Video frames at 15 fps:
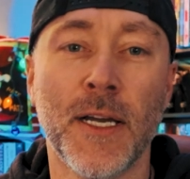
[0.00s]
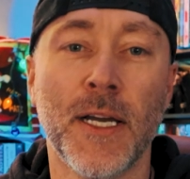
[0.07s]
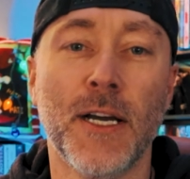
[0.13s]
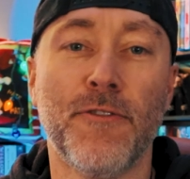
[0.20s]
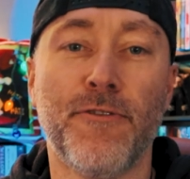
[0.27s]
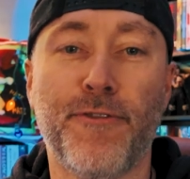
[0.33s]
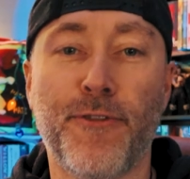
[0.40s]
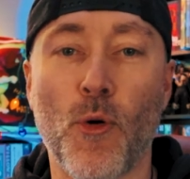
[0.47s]

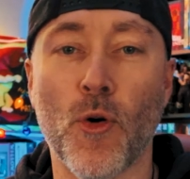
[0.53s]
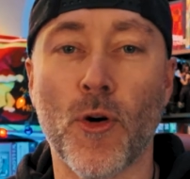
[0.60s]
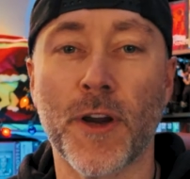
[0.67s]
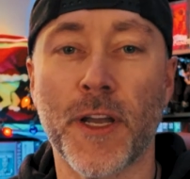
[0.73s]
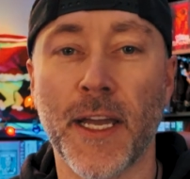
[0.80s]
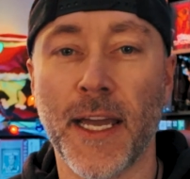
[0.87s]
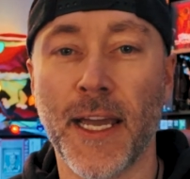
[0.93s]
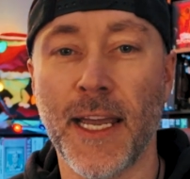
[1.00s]

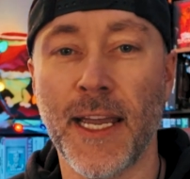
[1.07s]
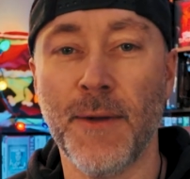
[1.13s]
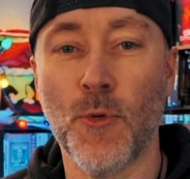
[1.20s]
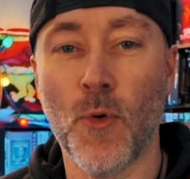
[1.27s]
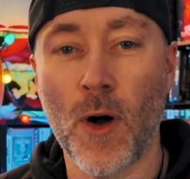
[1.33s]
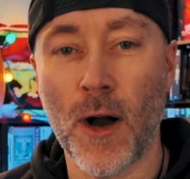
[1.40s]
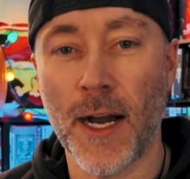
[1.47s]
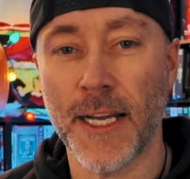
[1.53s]
4K
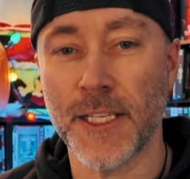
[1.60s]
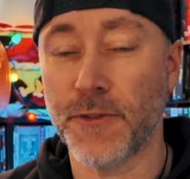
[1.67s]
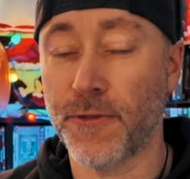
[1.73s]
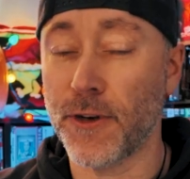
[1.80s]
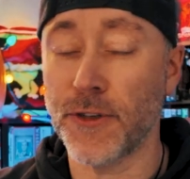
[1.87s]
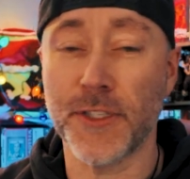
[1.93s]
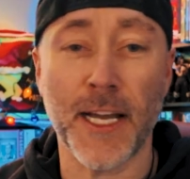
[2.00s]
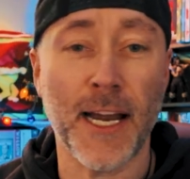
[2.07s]
watch,
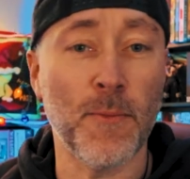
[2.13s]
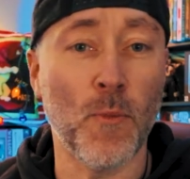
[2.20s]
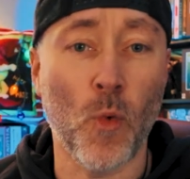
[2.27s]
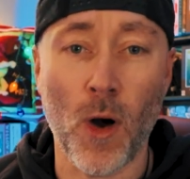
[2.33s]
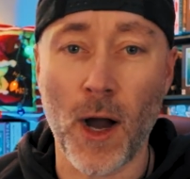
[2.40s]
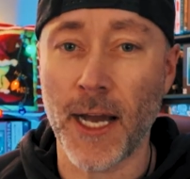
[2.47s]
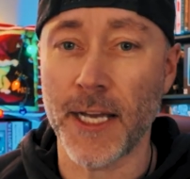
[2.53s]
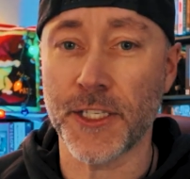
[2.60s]
first time
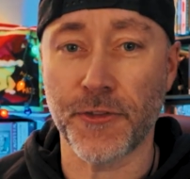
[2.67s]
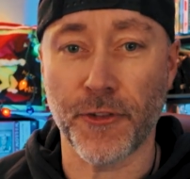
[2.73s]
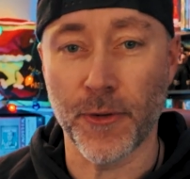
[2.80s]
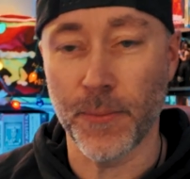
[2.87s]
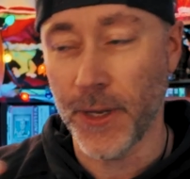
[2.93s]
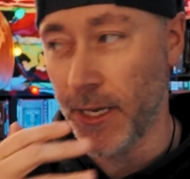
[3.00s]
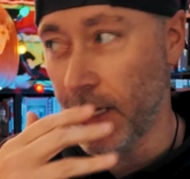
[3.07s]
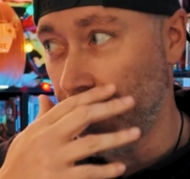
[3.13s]
watch for
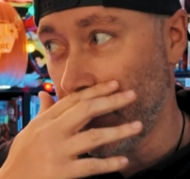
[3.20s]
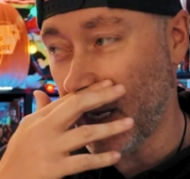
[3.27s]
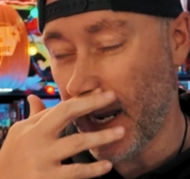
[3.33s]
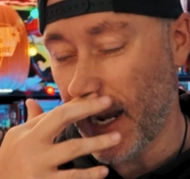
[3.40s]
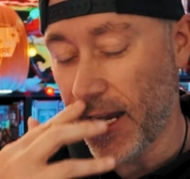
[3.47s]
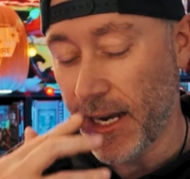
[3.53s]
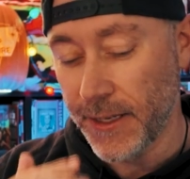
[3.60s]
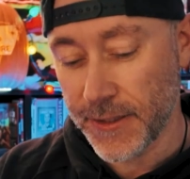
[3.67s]
me.
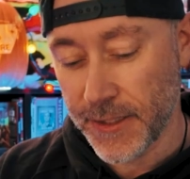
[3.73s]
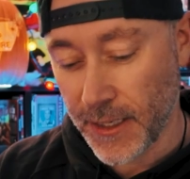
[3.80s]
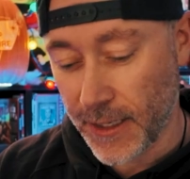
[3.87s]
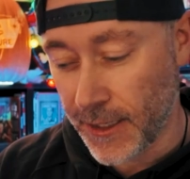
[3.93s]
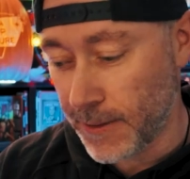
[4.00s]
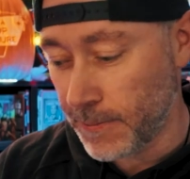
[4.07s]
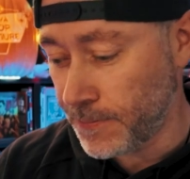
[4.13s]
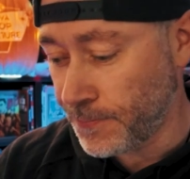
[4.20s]
And
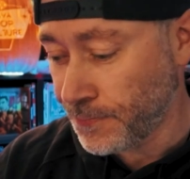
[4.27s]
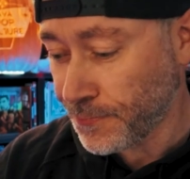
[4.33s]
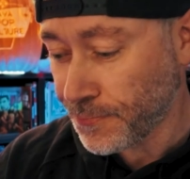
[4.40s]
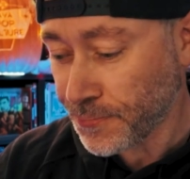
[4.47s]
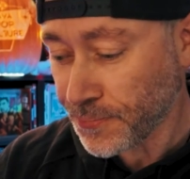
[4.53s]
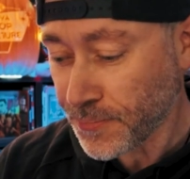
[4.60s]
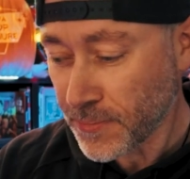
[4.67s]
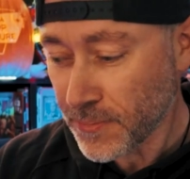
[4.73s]

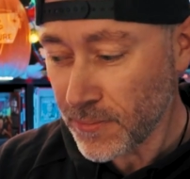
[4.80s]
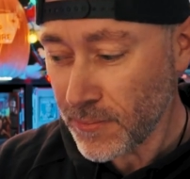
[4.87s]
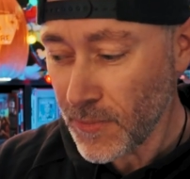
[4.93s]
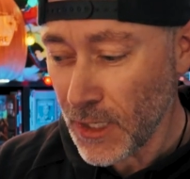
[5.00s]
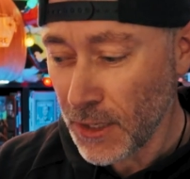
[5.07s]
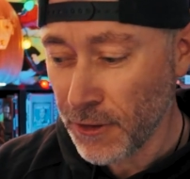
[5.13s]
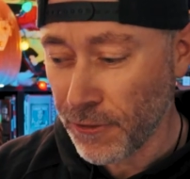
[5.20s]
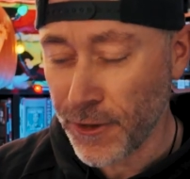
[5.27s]

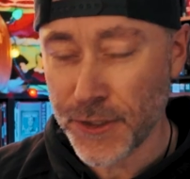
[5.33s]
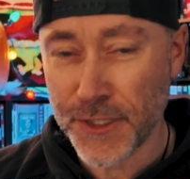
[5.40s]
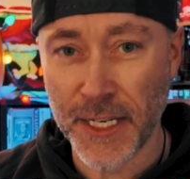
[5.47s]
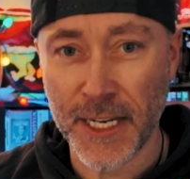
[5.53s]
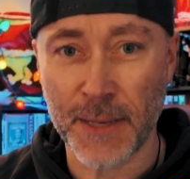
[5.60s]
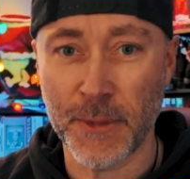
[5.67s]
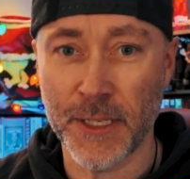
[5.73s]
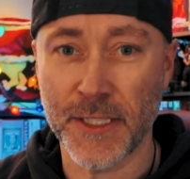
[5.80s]
the first
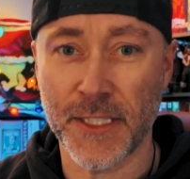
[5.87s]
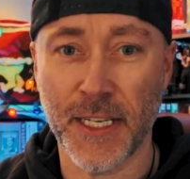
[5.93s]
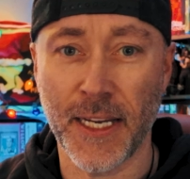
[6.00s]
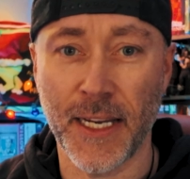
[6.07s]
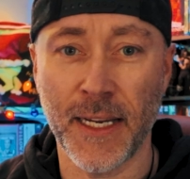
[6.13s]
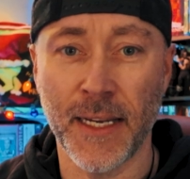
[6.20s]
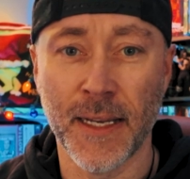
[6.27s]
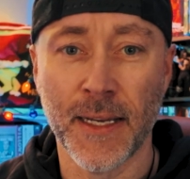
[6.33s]
thing I'm going to
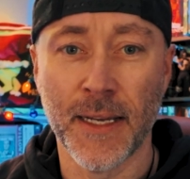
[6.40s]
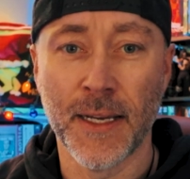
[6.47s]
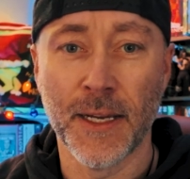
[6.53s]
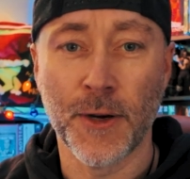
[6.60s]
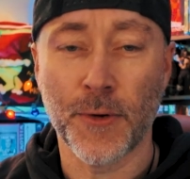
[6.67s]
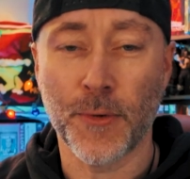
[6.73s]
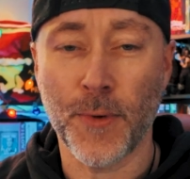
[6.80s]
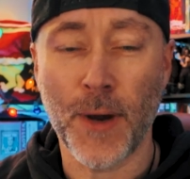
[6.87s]
say
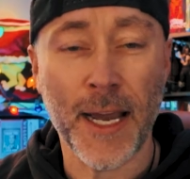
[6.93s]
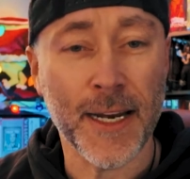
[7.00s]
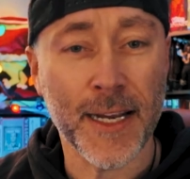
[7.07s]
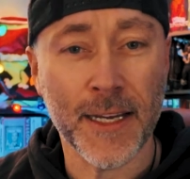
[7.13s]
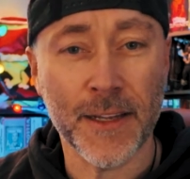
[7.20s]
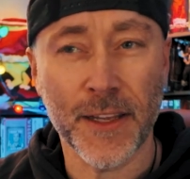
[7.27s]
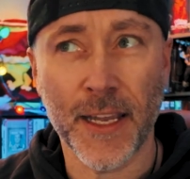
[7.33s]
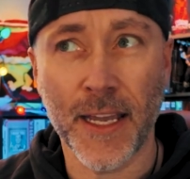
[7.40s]
right
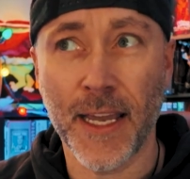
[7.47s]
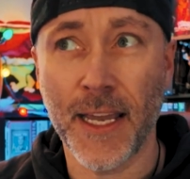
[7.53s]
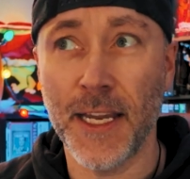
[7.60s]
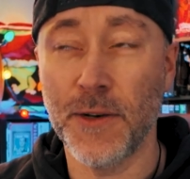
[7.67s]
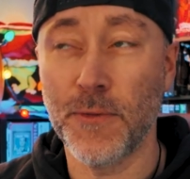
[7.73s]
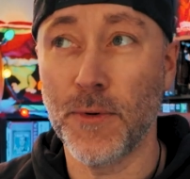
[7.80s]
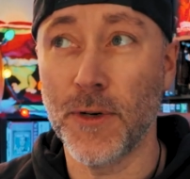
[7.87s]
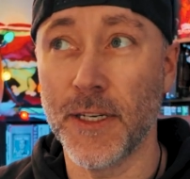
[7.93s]
out of the
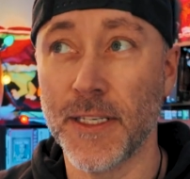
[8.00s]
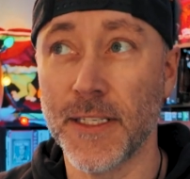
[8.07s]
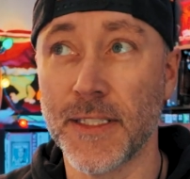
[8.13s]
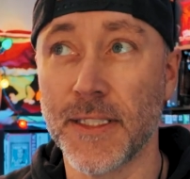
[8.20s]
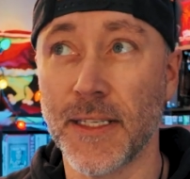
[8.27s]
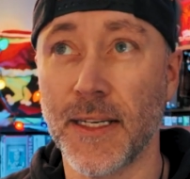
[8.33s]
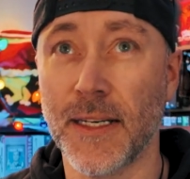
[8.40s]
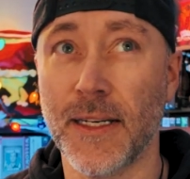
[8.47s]
gate was
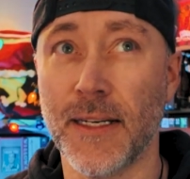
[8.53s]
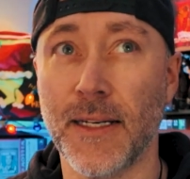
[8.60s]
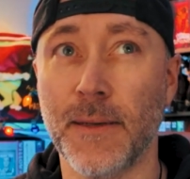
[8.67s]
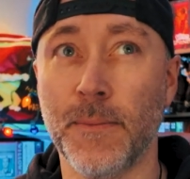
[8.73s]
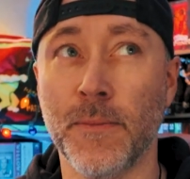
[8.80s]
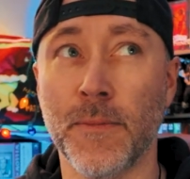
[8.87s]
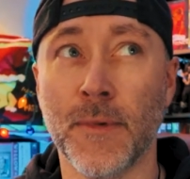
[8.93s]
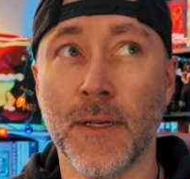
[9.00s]

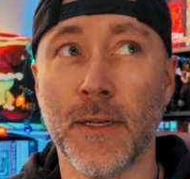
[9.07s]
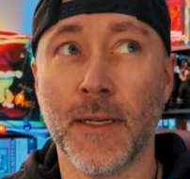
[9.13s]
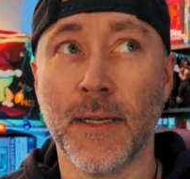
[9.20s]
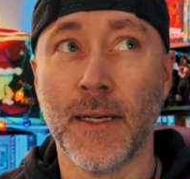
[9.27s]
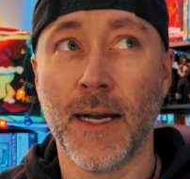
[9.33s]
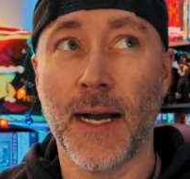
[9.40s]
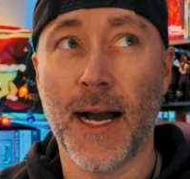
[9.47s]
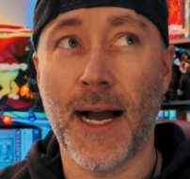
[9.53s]

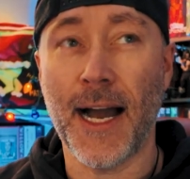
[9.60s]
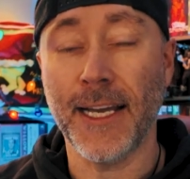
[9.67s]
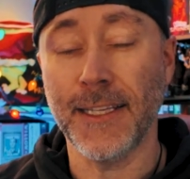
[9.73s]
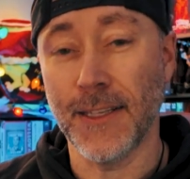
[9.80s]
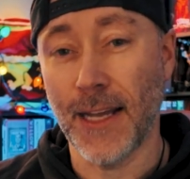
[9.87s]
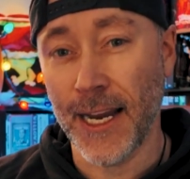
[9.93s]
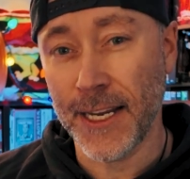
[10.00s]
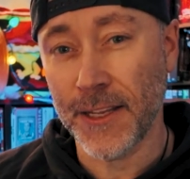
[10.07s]
I
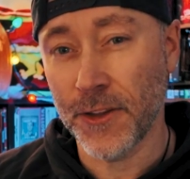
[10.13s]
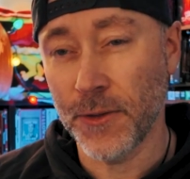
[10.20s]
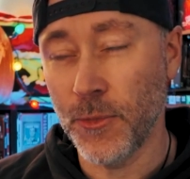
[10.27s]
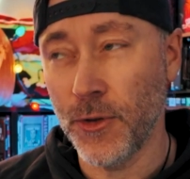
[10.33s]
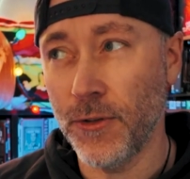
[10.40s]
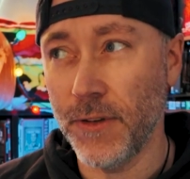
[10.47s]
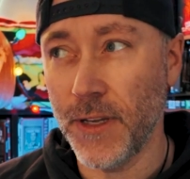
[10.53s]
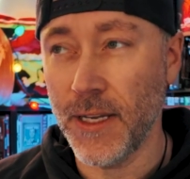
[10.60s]
like the
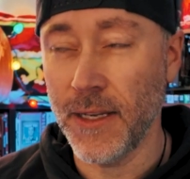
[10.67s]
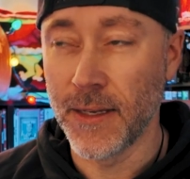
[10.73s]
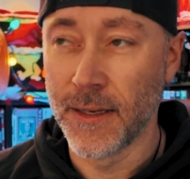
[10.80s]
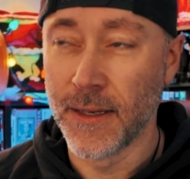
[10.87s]
movie.